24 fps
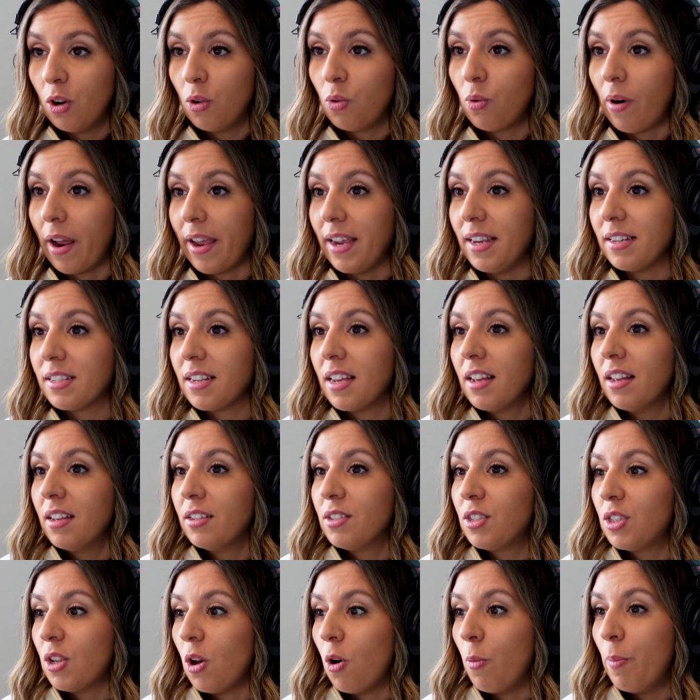right?
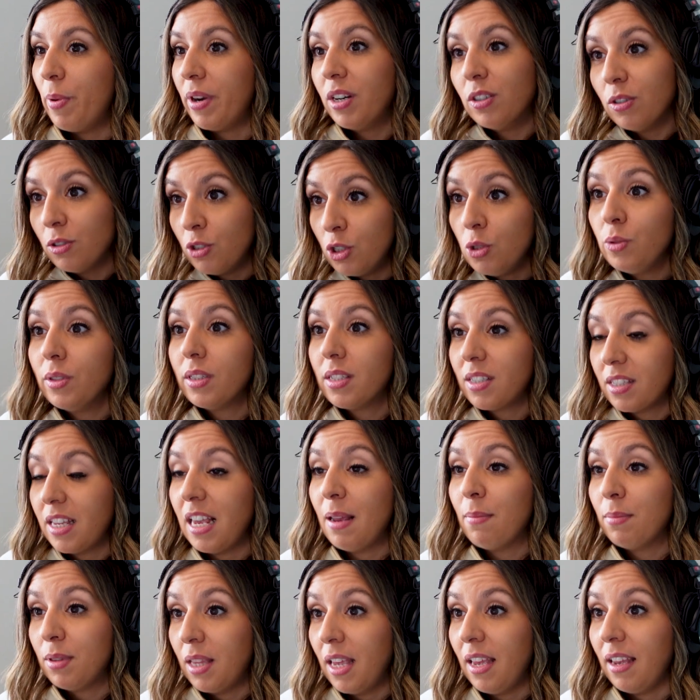So, but it'll do the
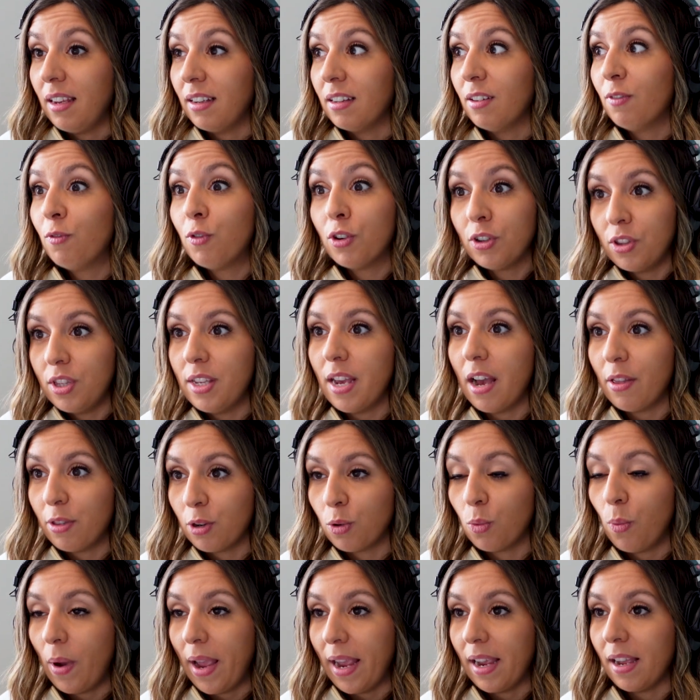same thing for the
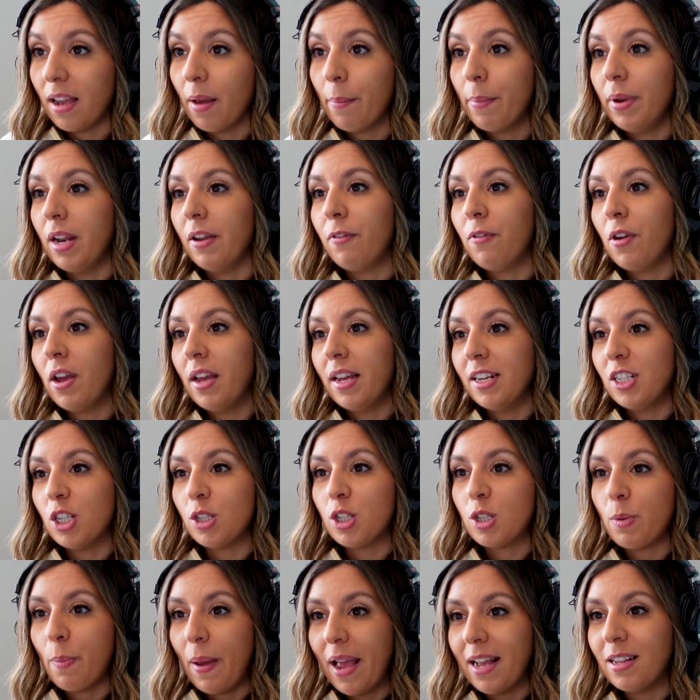other way. But if it
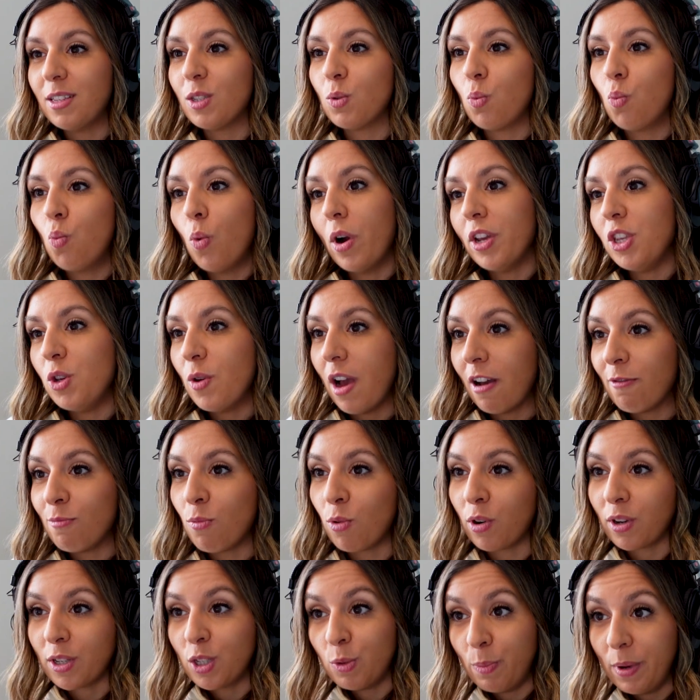just depends what you have
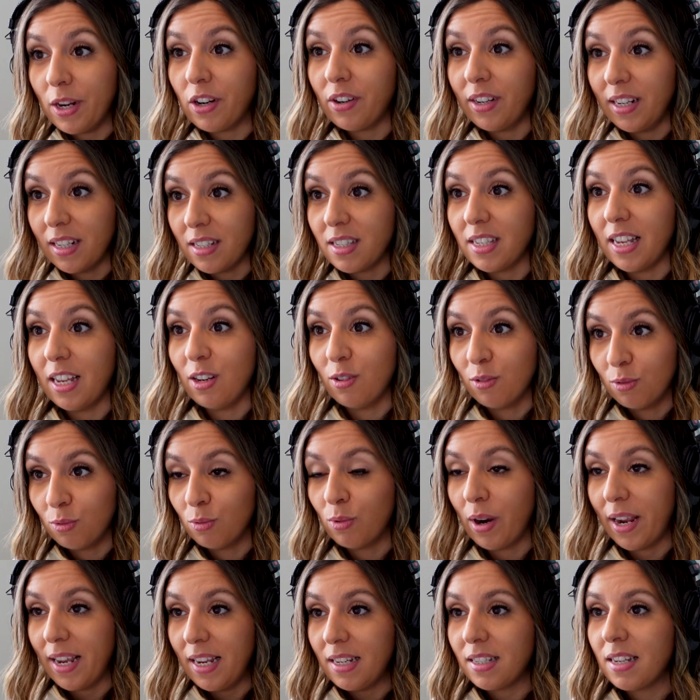more experience in,
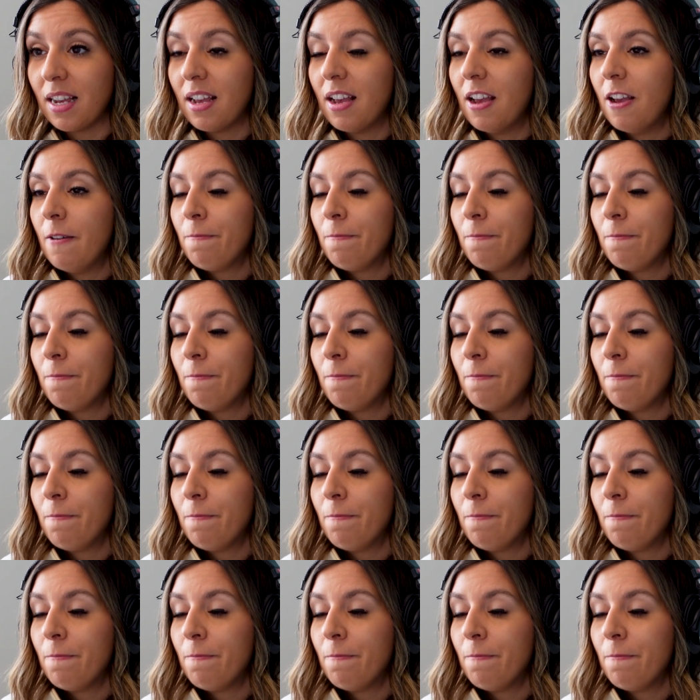right?